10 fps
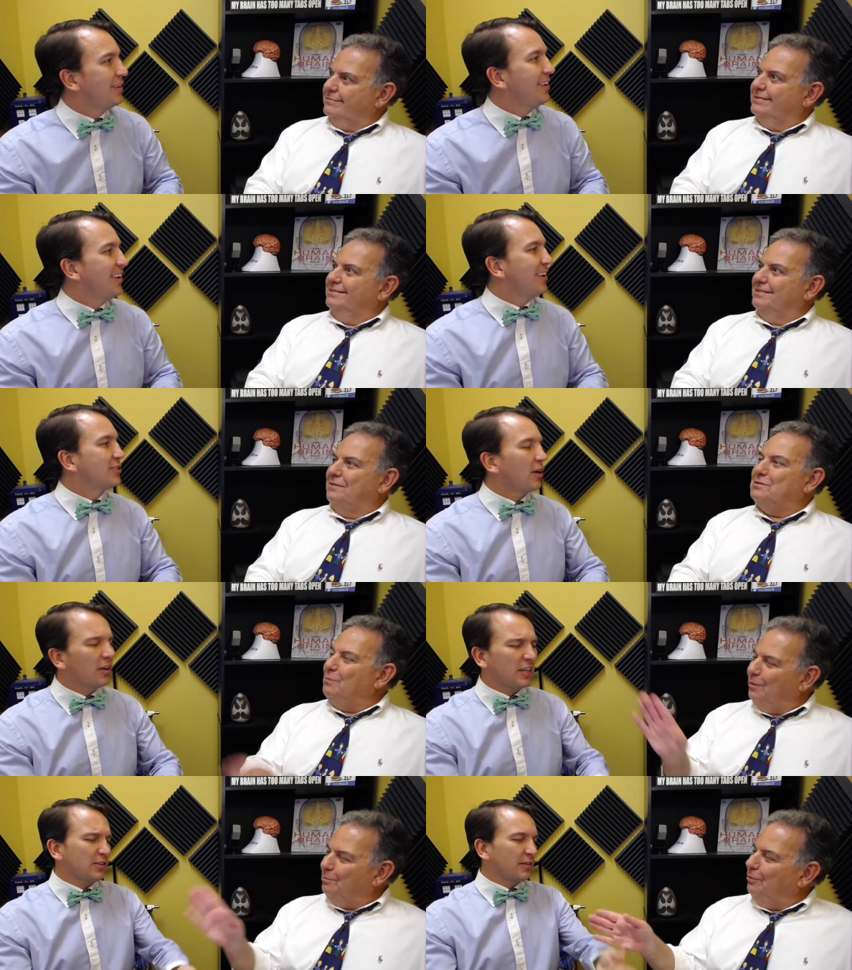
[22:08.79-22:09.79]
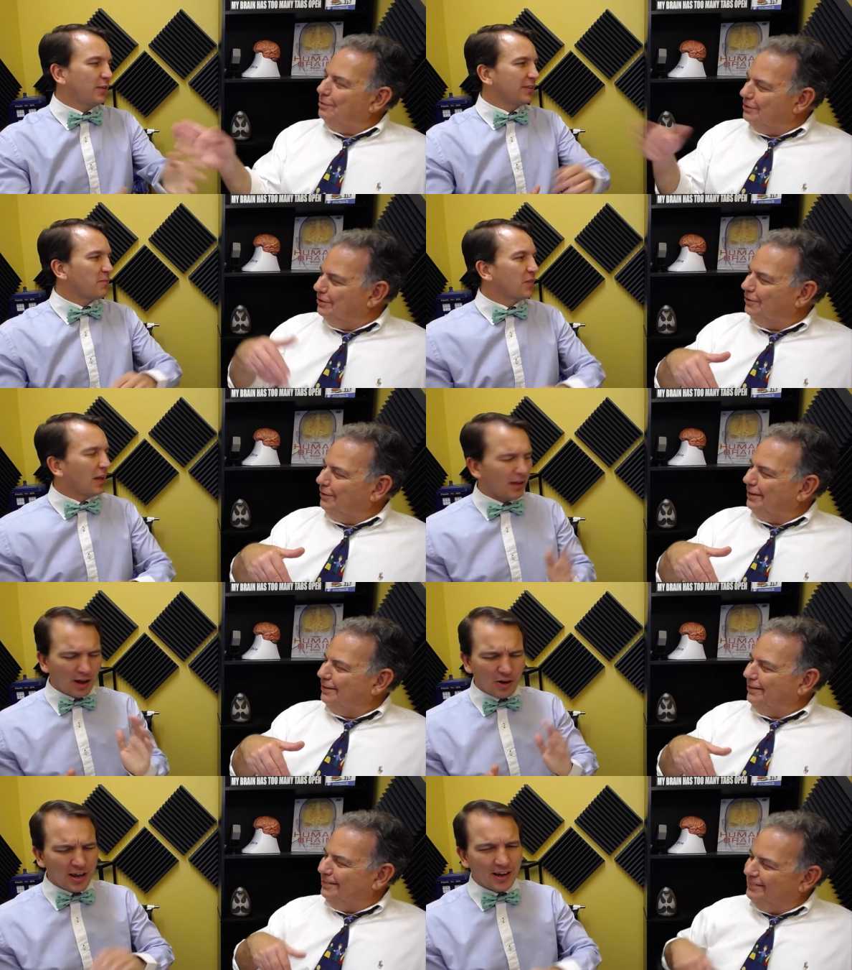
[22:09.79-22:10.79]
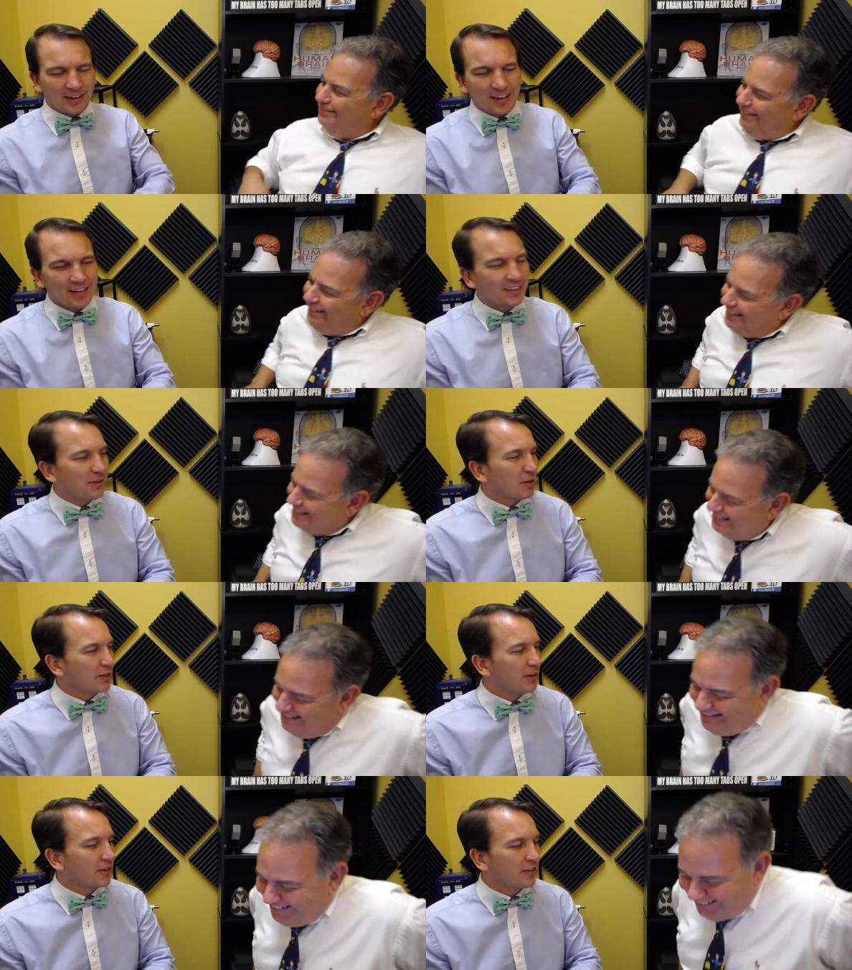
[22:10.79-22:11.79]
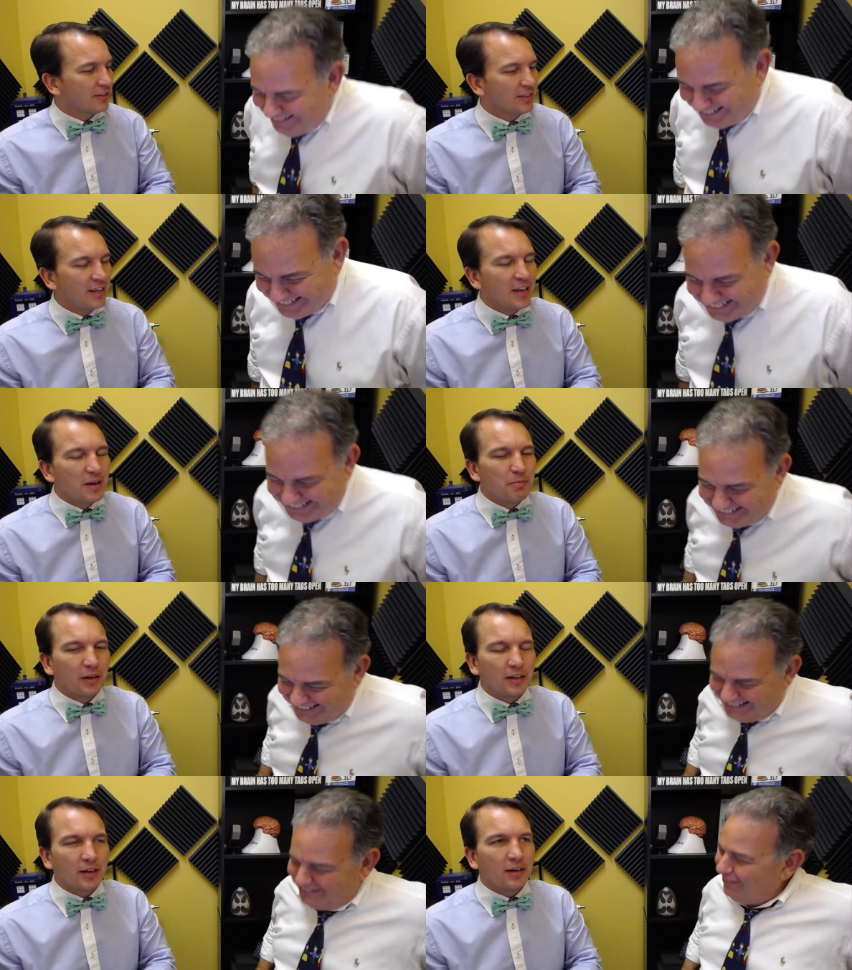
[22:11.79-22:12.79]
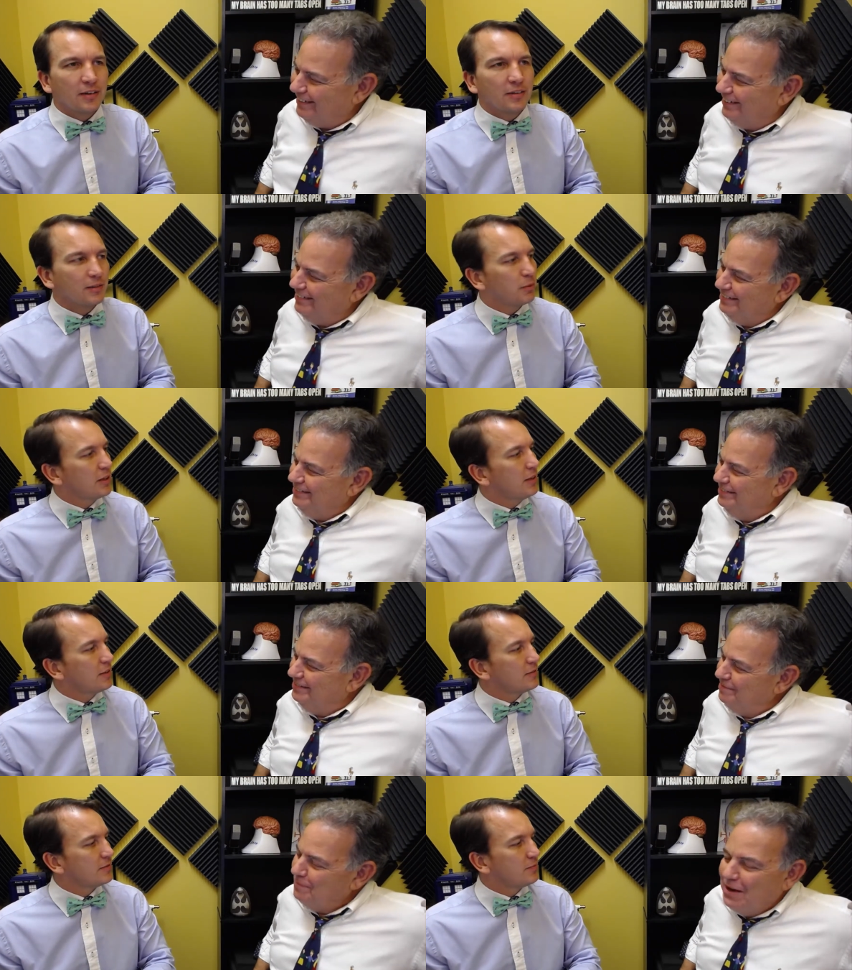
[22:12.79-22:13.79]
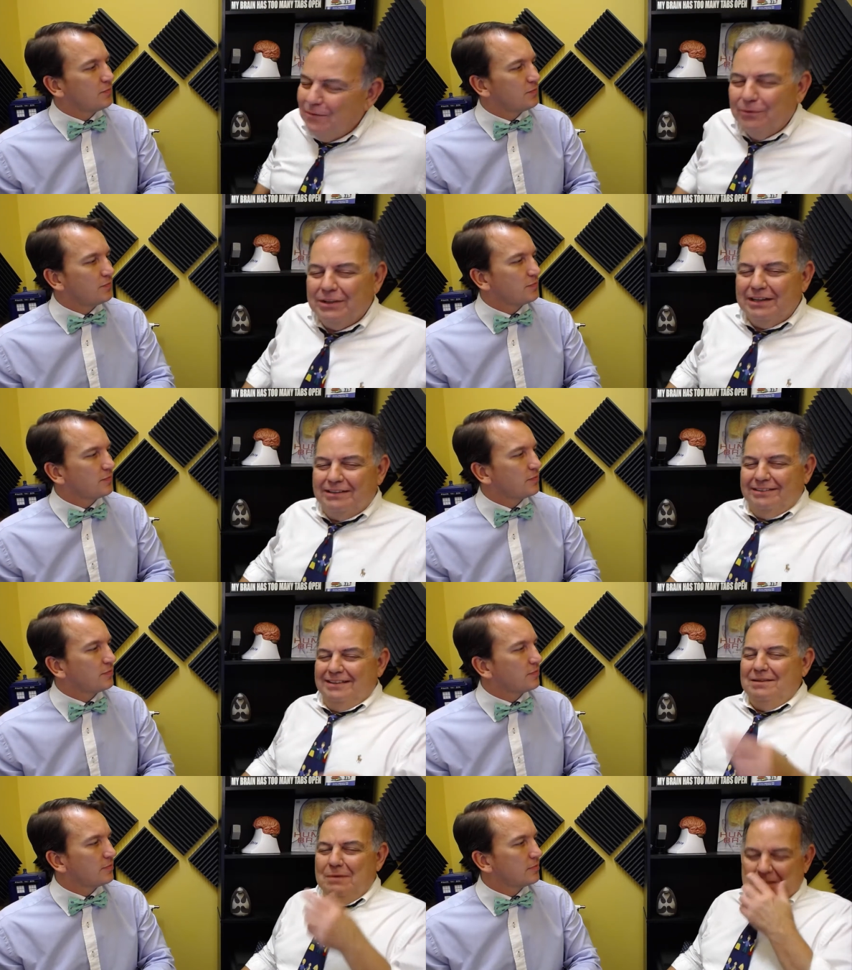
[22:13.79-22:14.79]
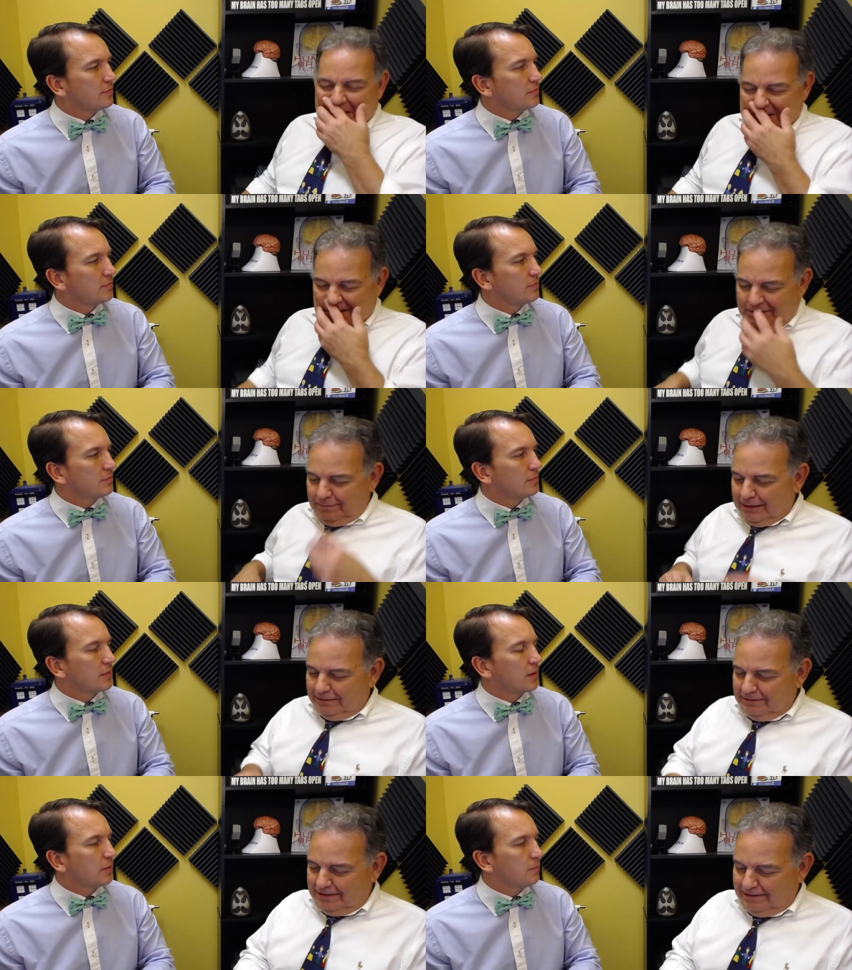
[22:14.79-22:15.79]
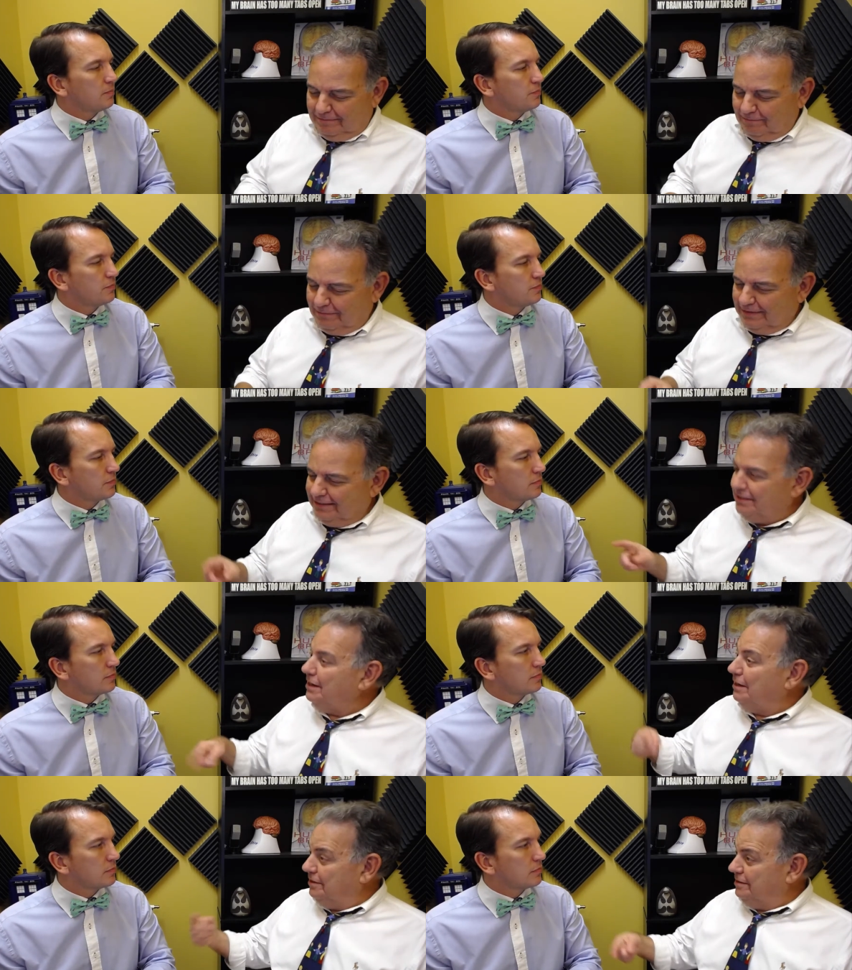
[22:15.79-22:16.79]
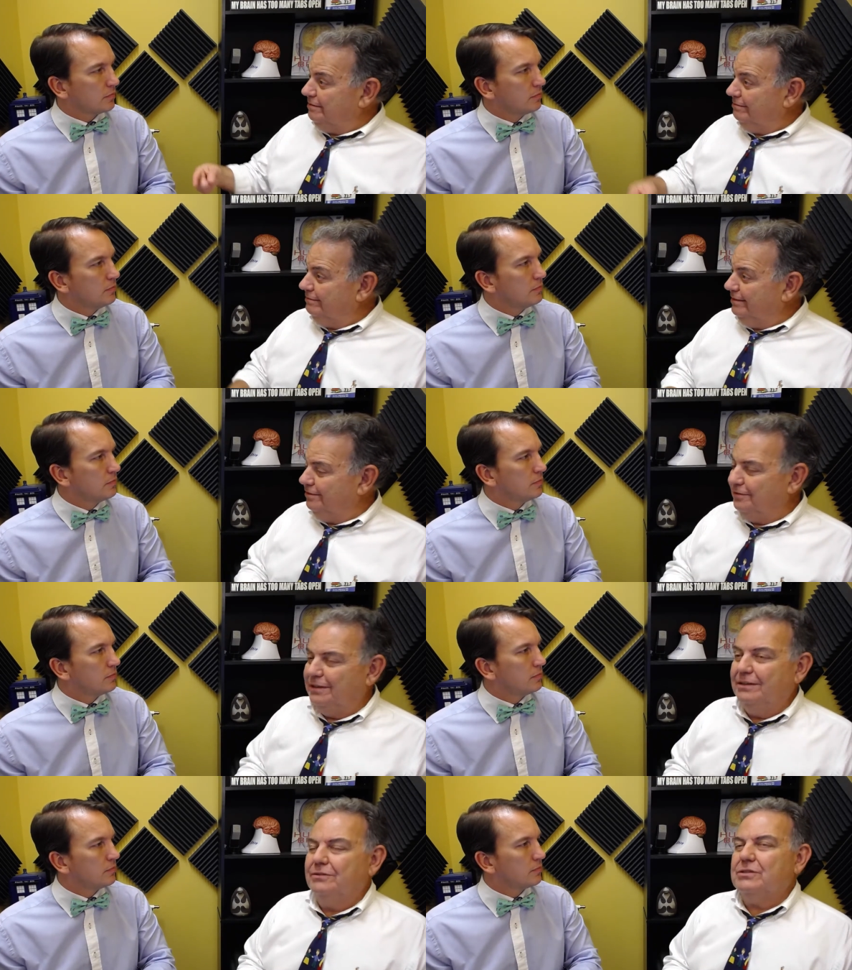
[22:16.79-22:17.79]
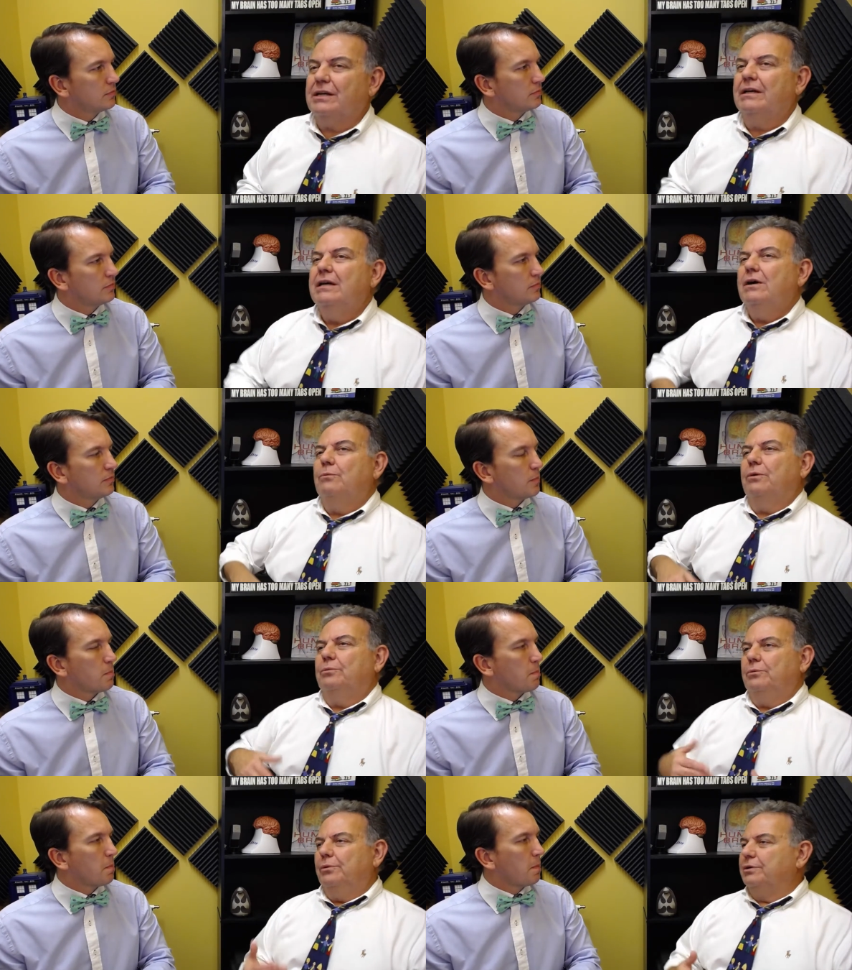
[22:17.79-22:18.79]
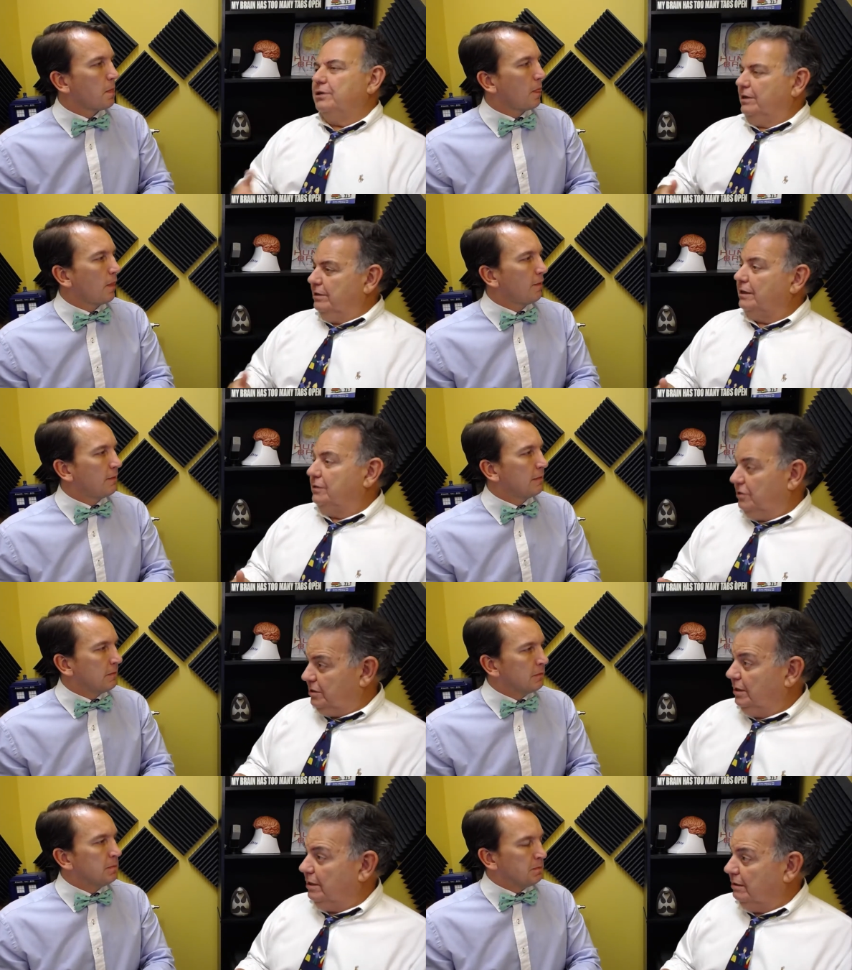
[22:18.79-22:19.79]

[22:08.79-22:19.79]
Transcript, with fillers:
Speaker 1: that so, was okay, more important than the credit oh, card. Oh yeah, right? I didn't care about the credit card. but uh, but yeah.
Speaker 2: Well, they he mentions here about. Um, the studies, mm-hmm. you know, and he'll say, "Well, we wanted to conduct this study.